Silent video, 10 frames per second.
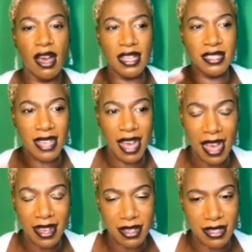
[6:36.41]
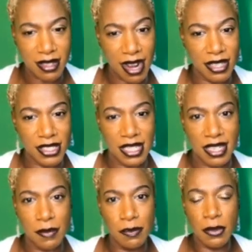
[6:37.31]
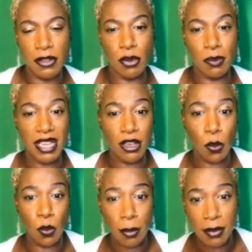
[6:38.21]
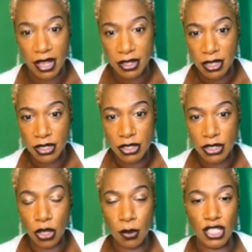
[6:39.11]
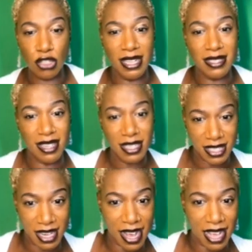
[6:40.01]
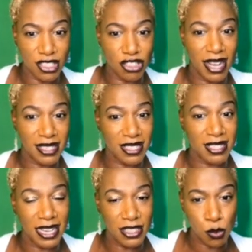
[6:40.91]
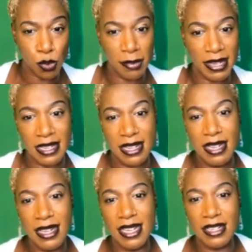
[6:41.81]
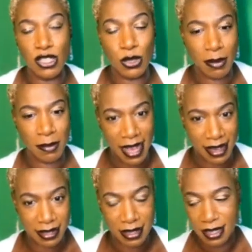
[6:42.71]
attack Stylogy for being a woman who is transitioning as a transgender woman into a man.